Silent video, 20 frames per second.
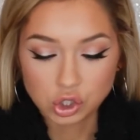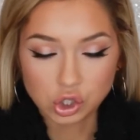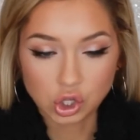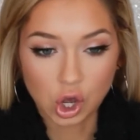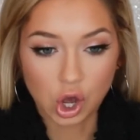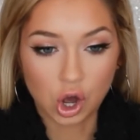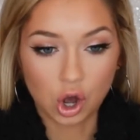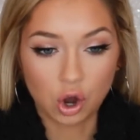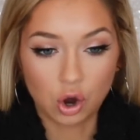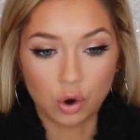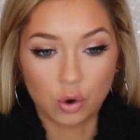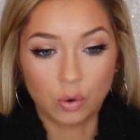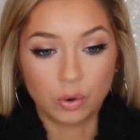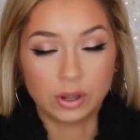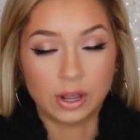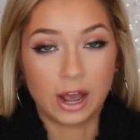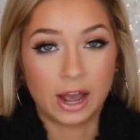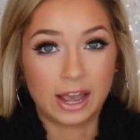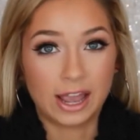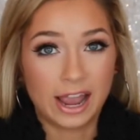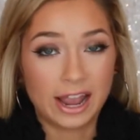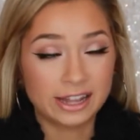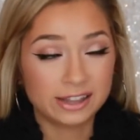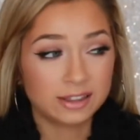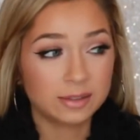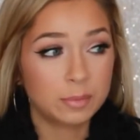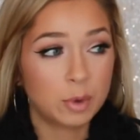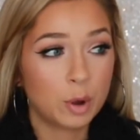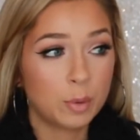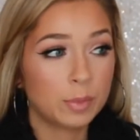So yeah, I ate
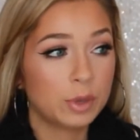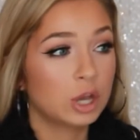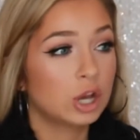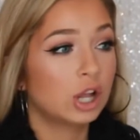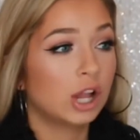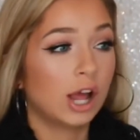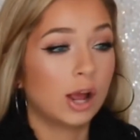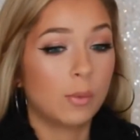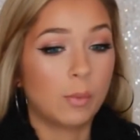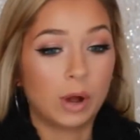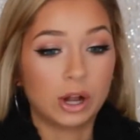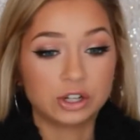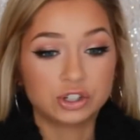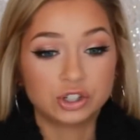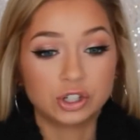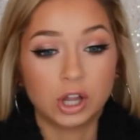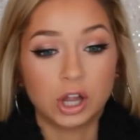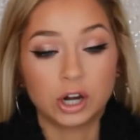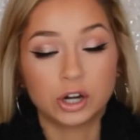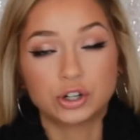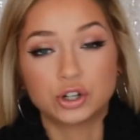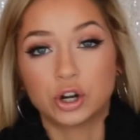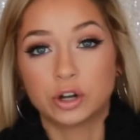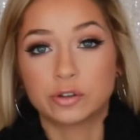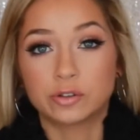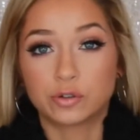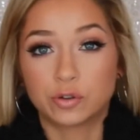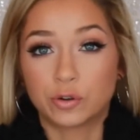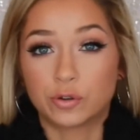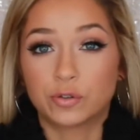some oatmeal, I watched a lot of
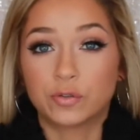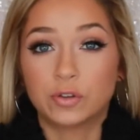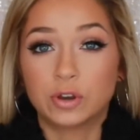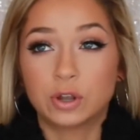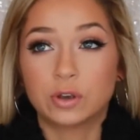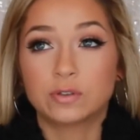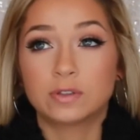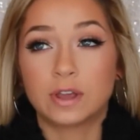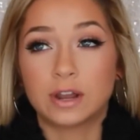Charles Gross videos,